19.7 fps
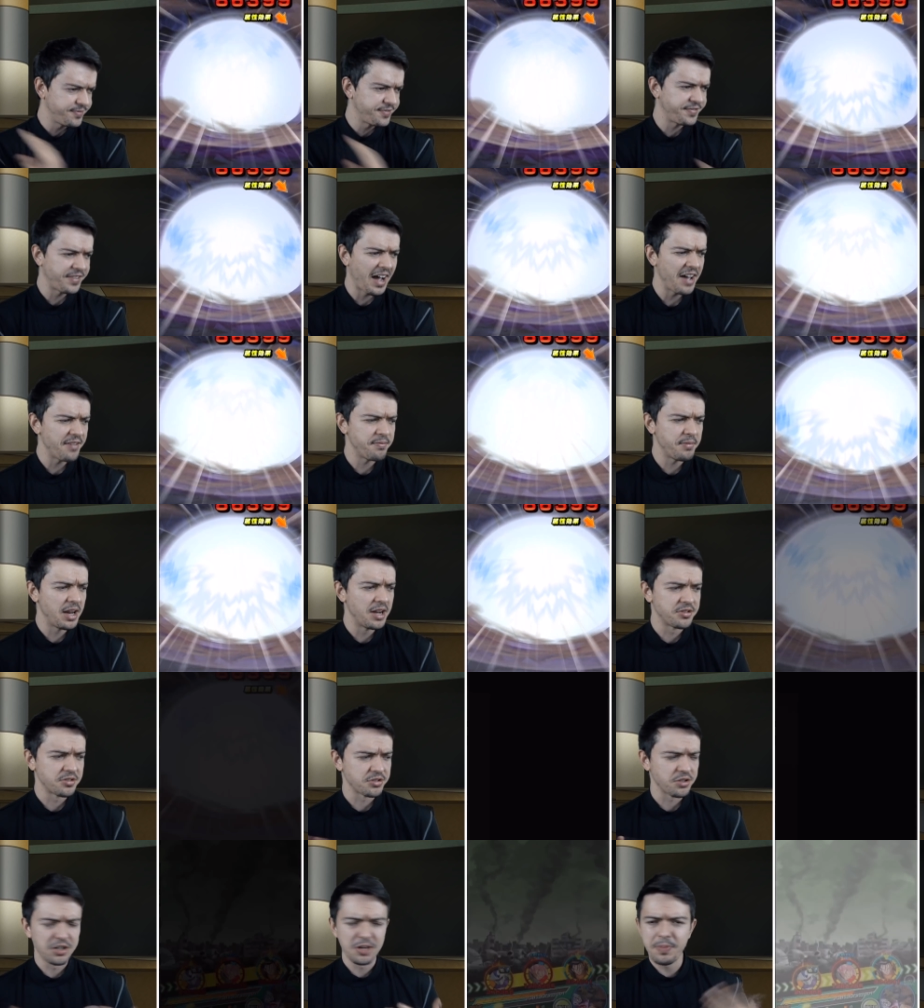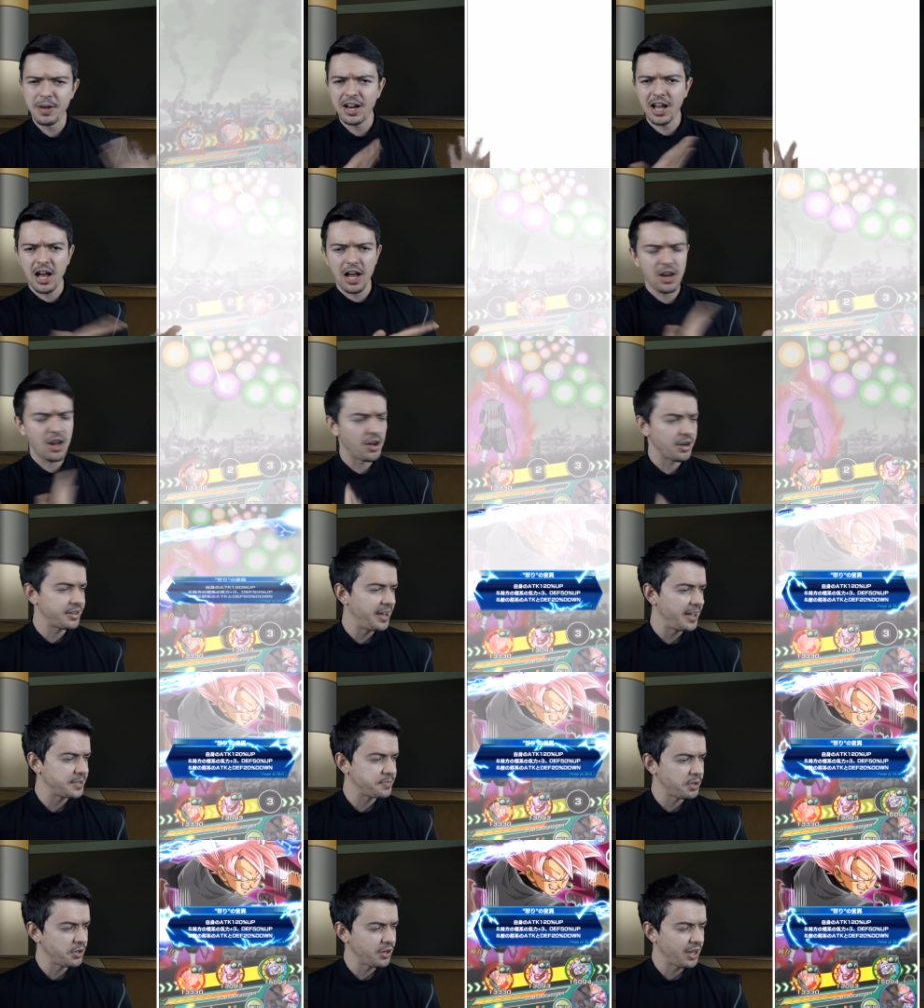five minutes or so, depending on how long it
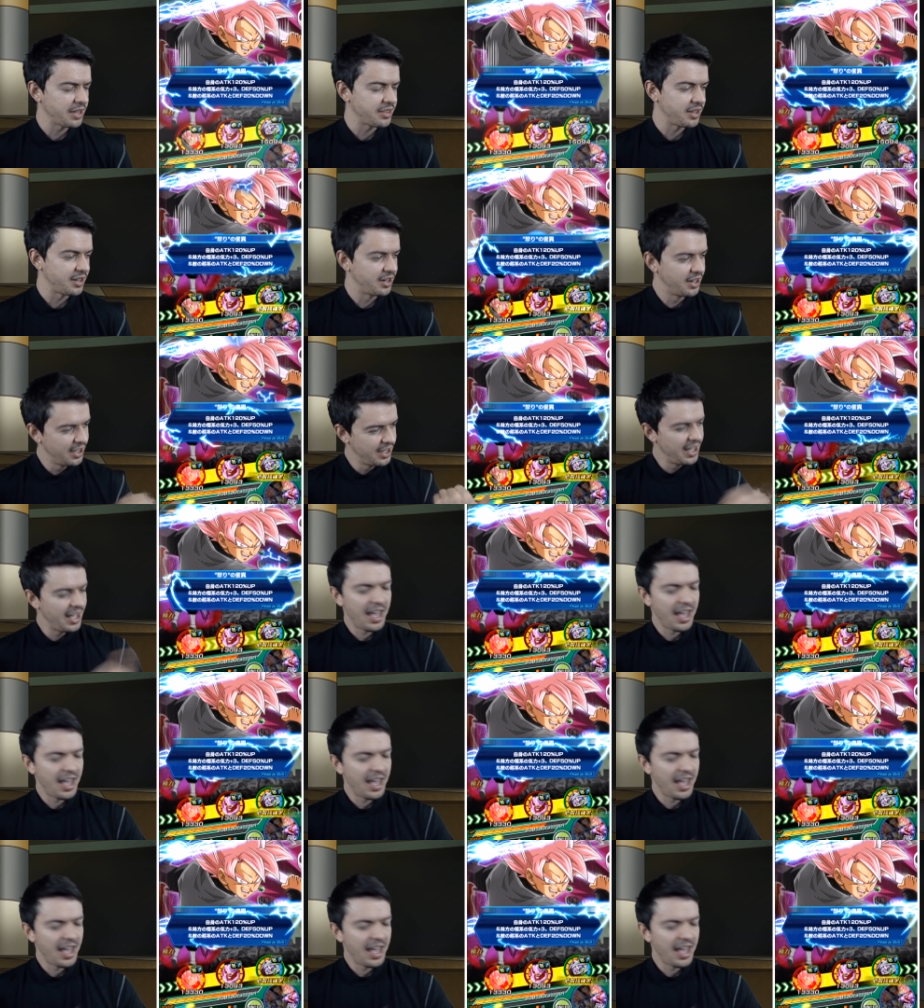takes me to get there.